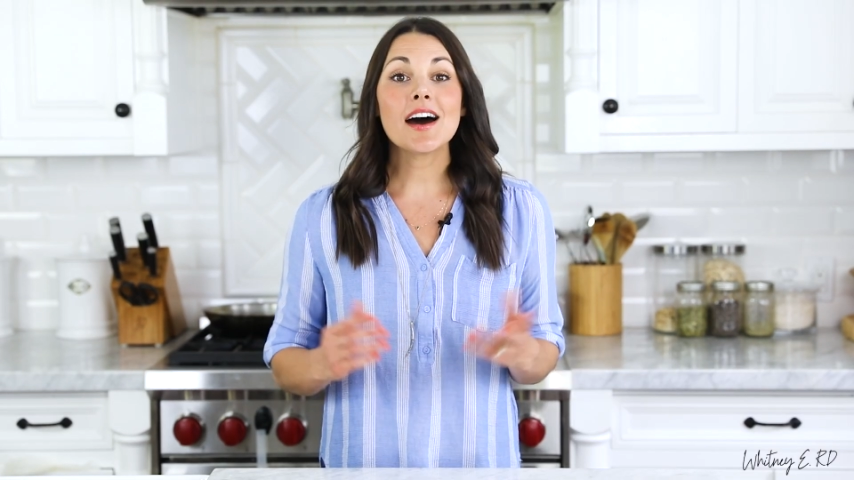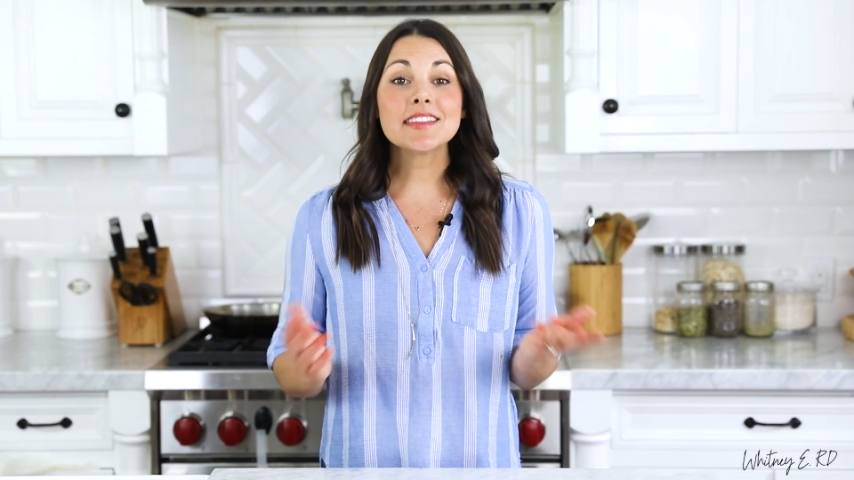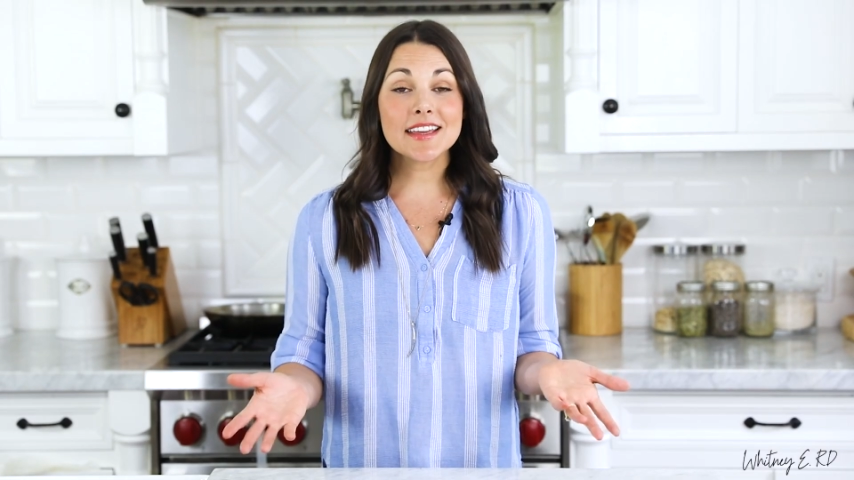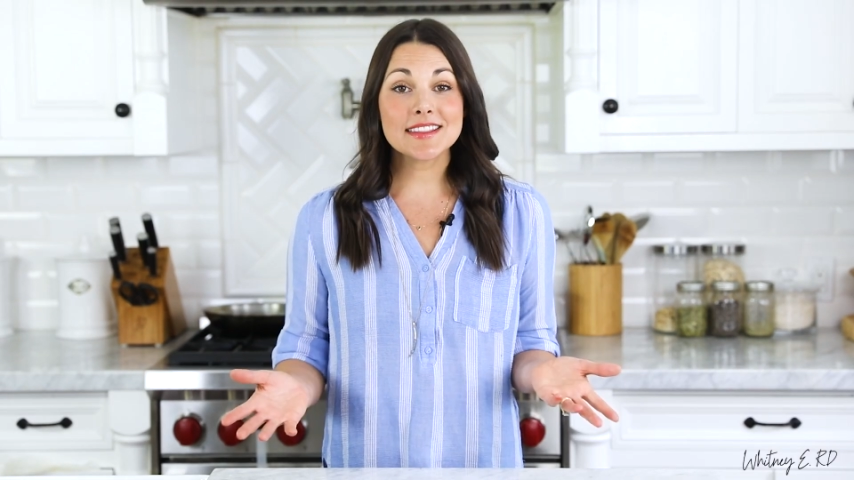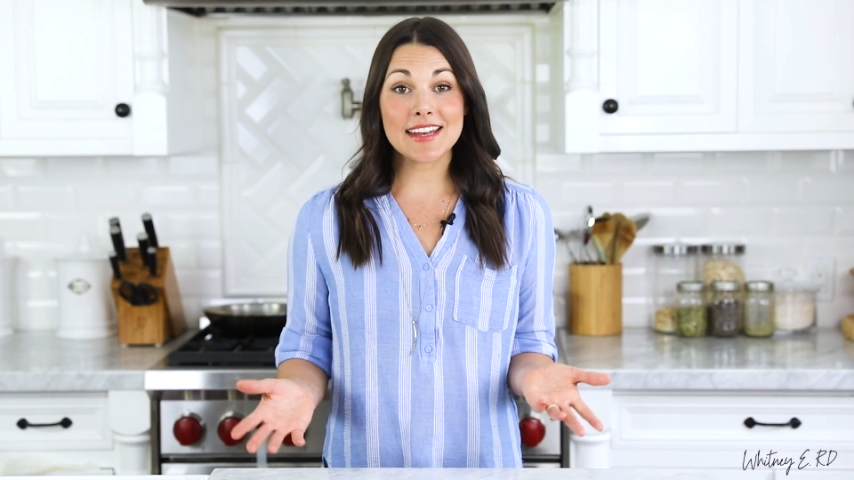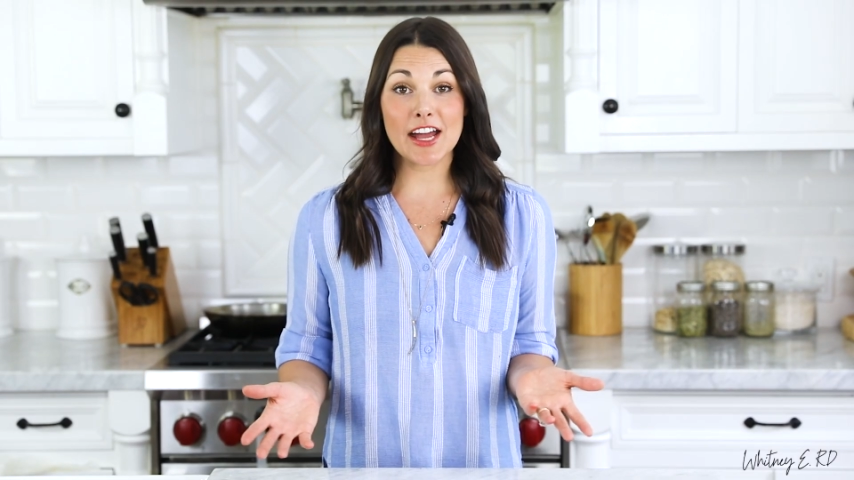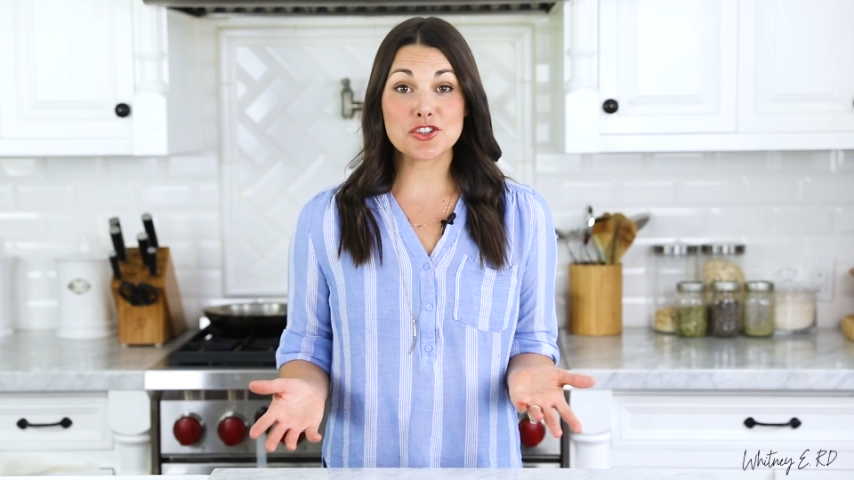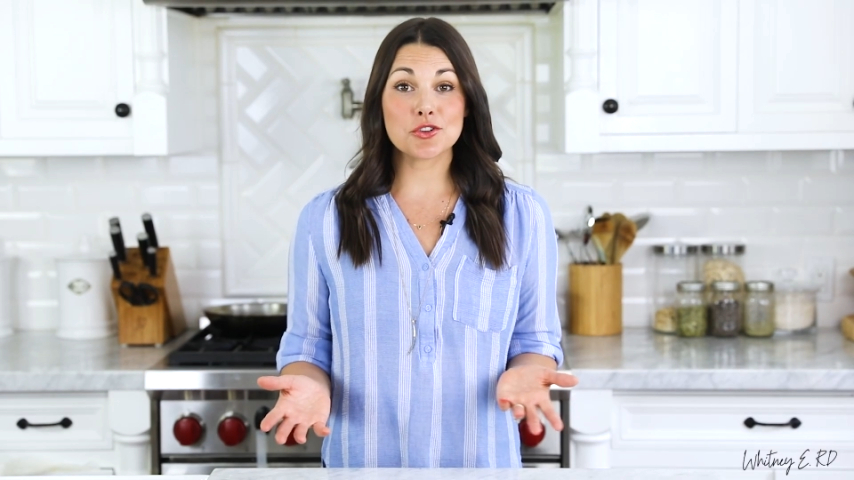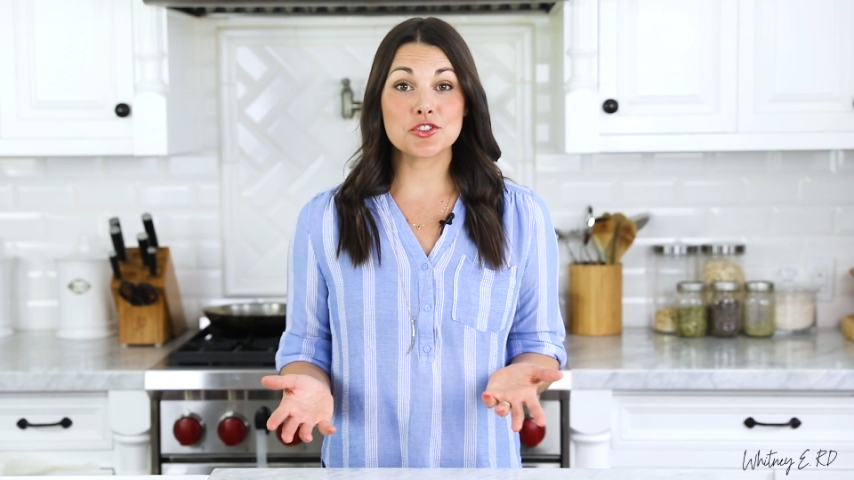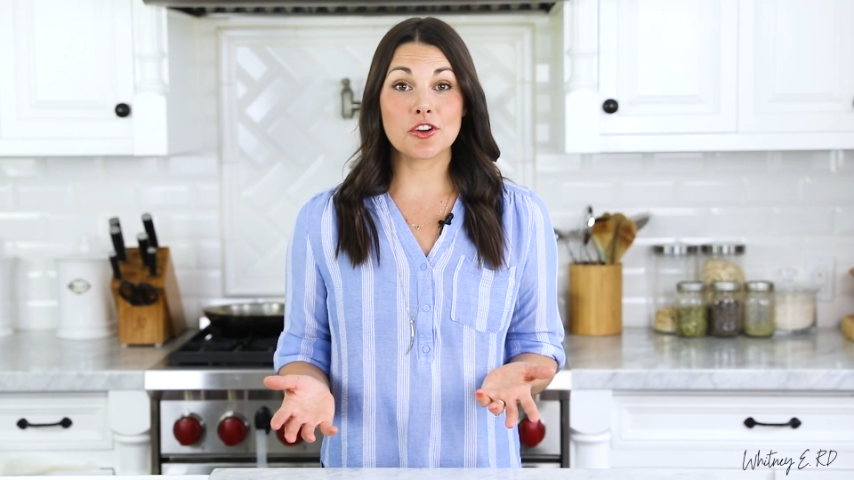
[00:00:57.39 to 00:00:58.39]
Unlike the
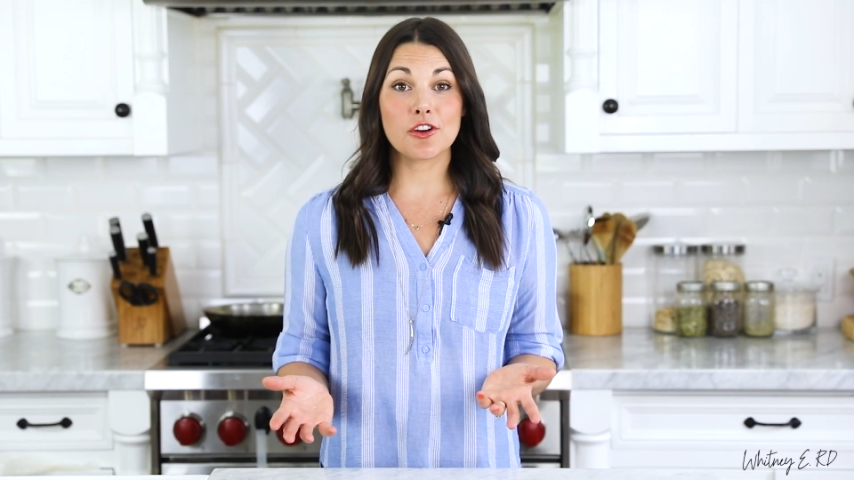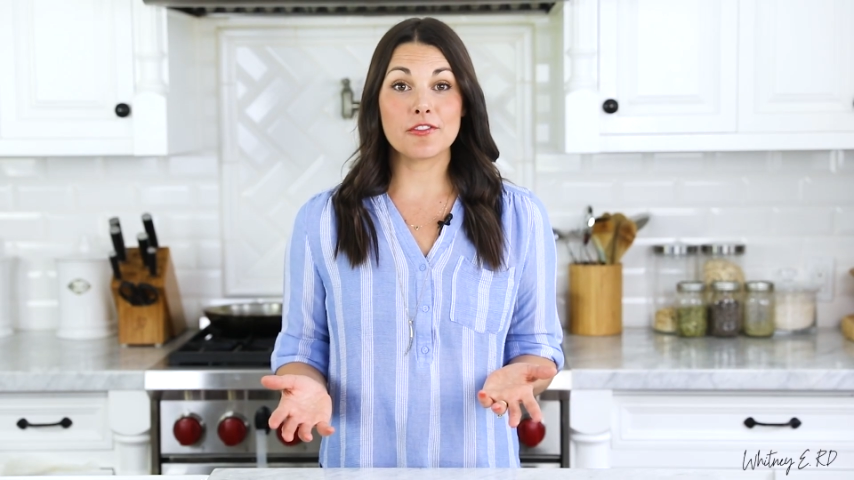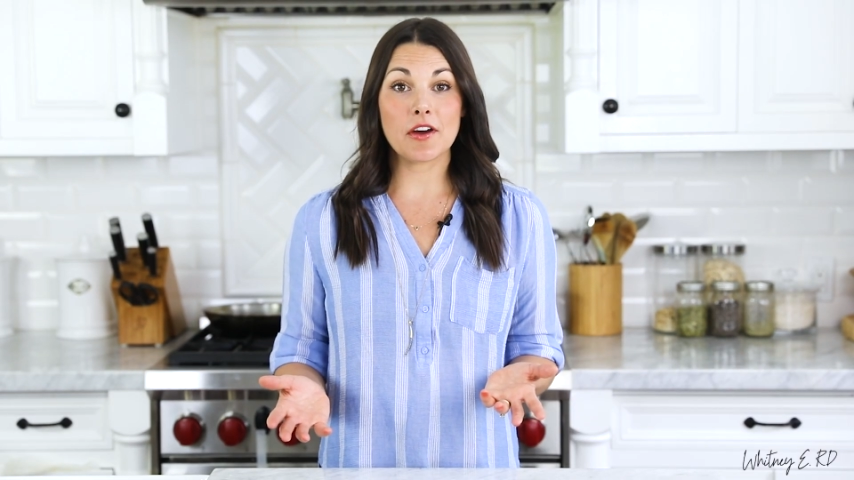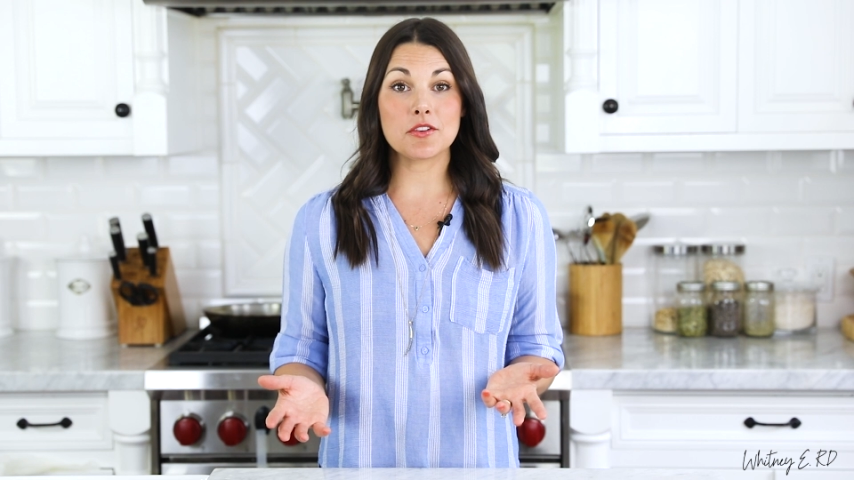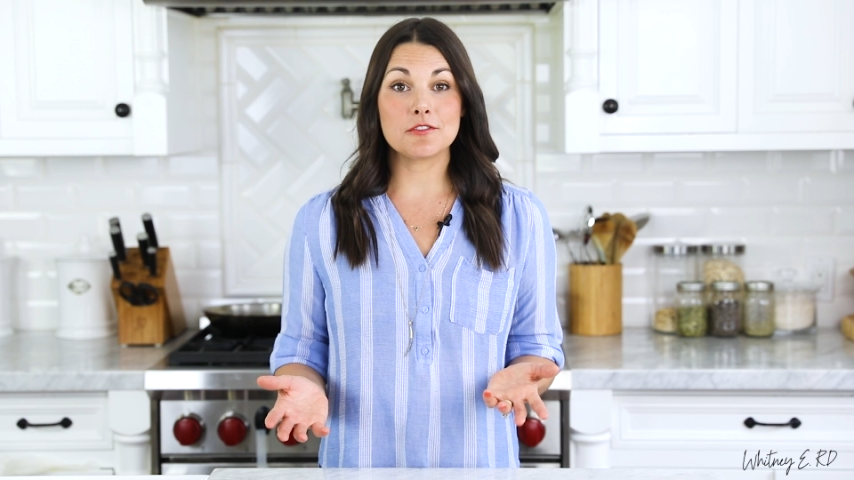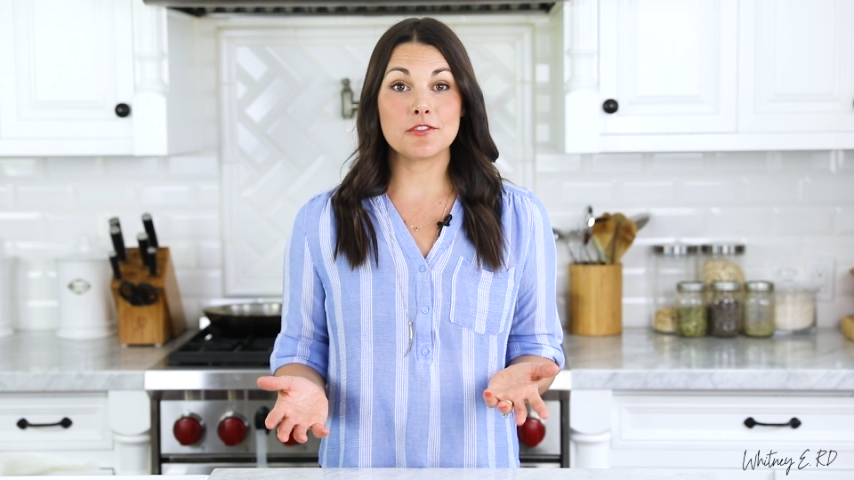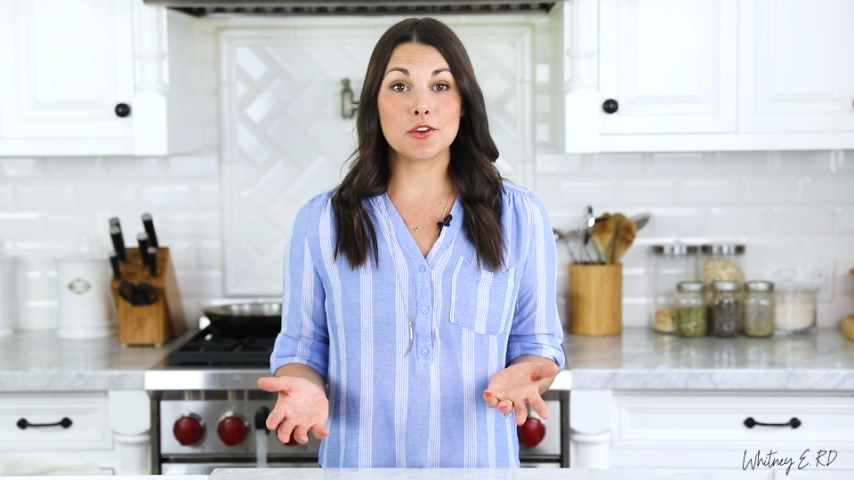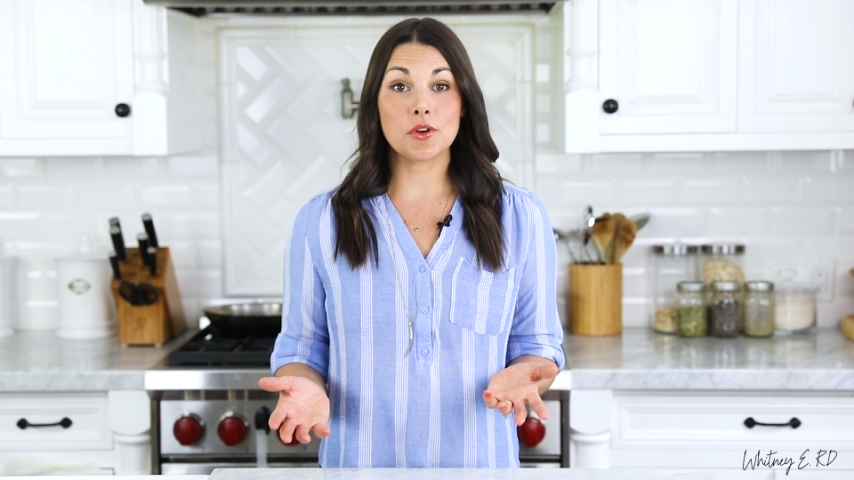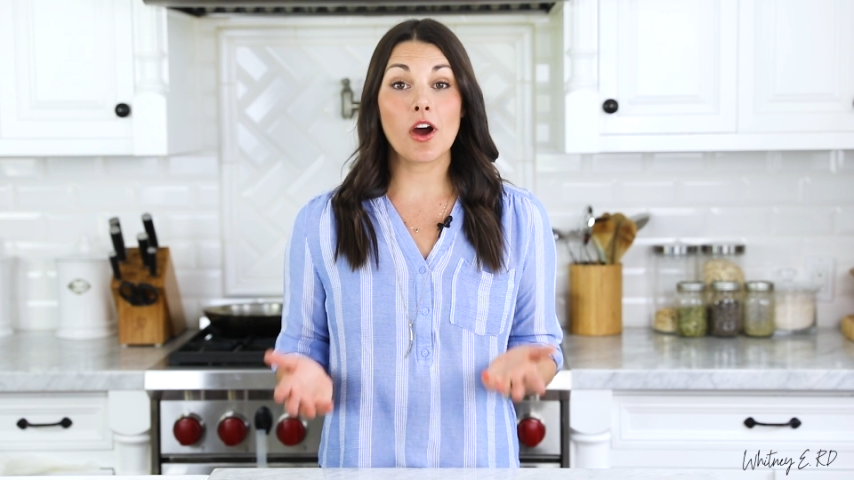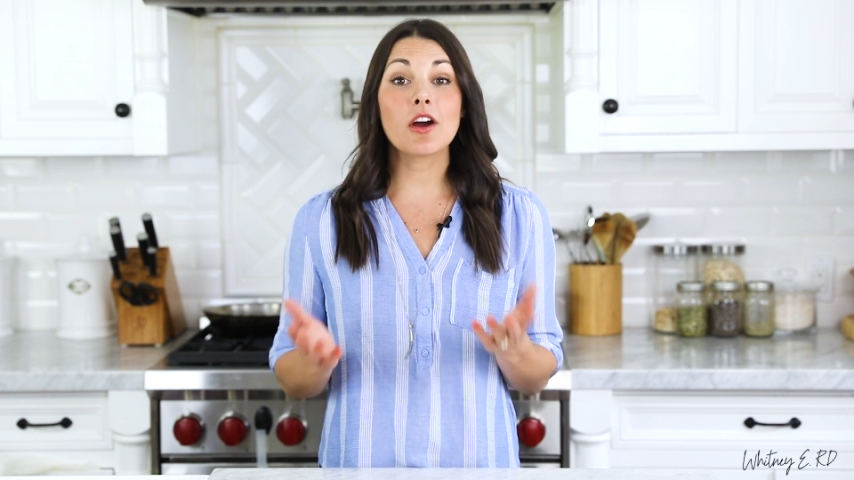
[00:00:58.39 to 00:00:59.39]
natural sugar found in food,